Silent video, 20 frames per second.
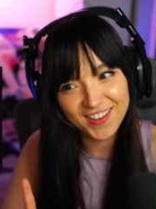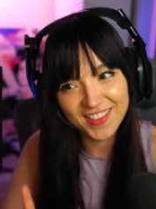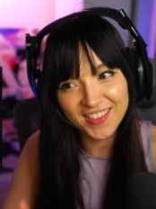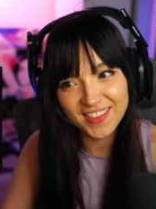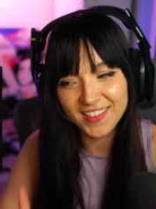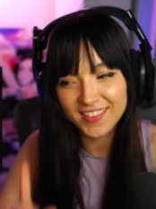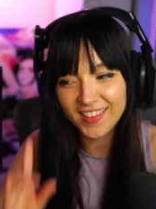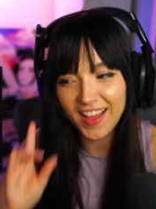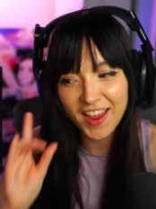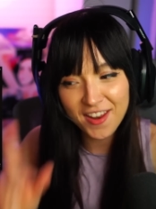
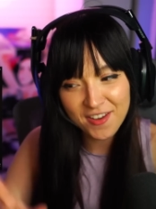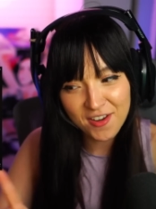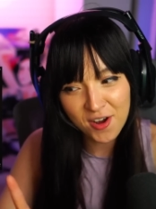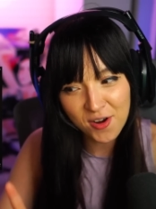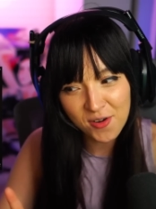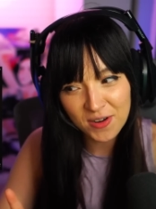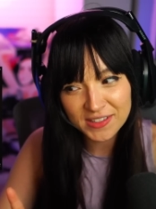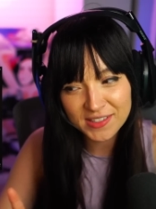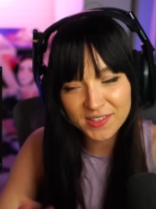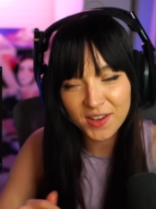it. I know
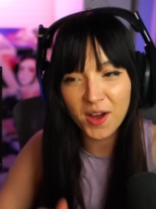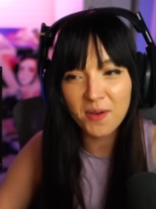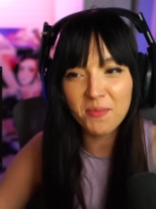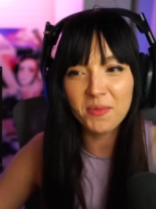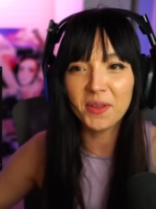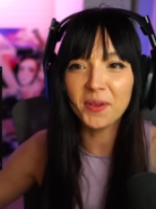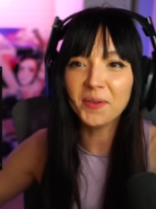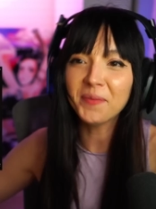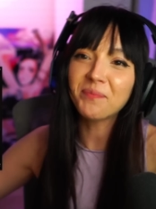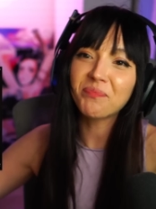what's
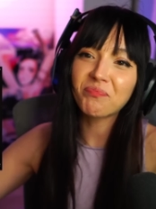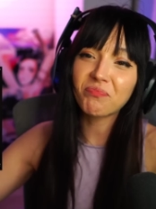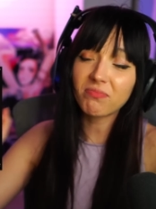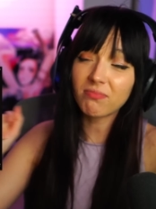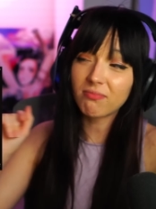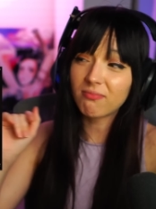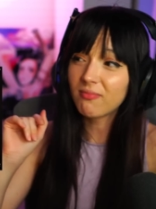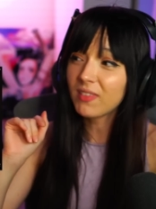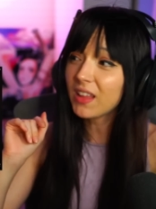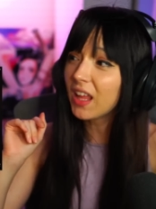coming.
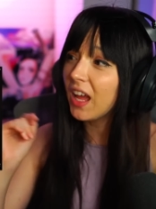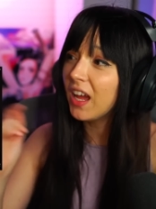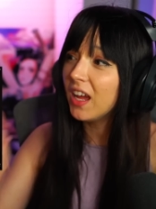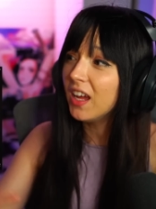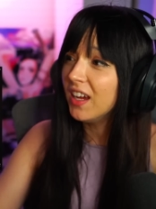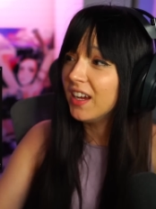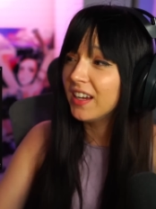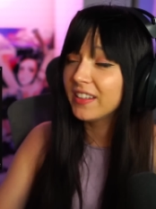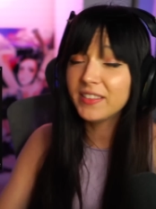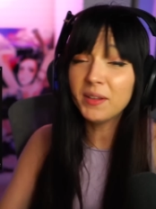
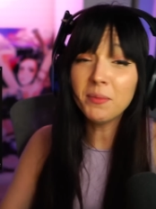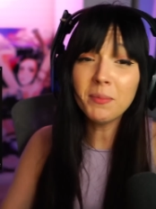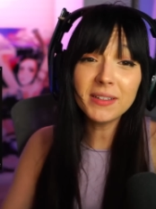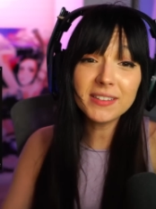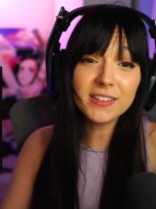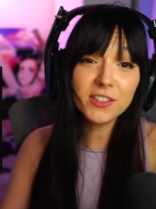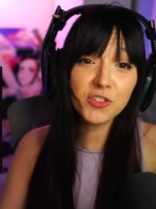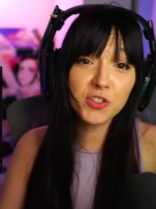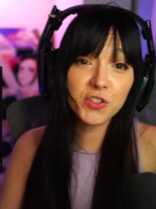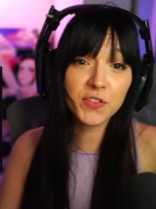The
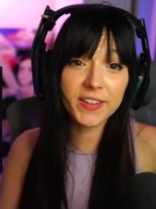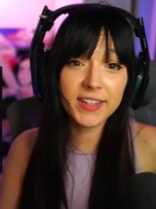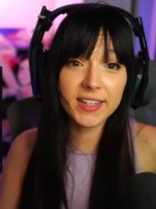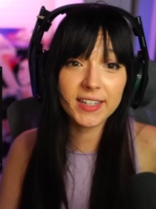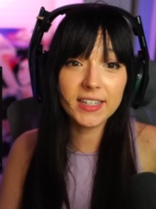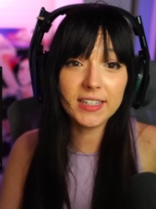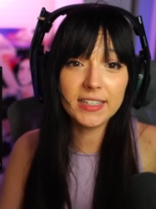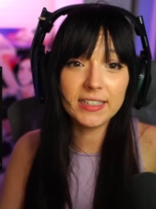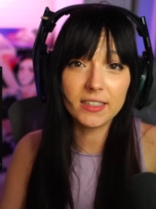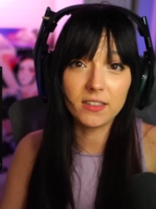message is very
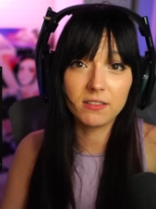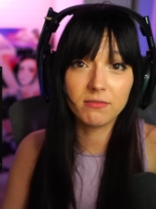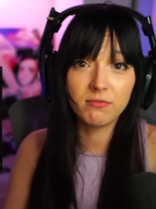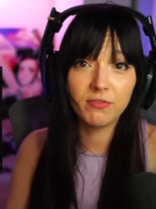clear.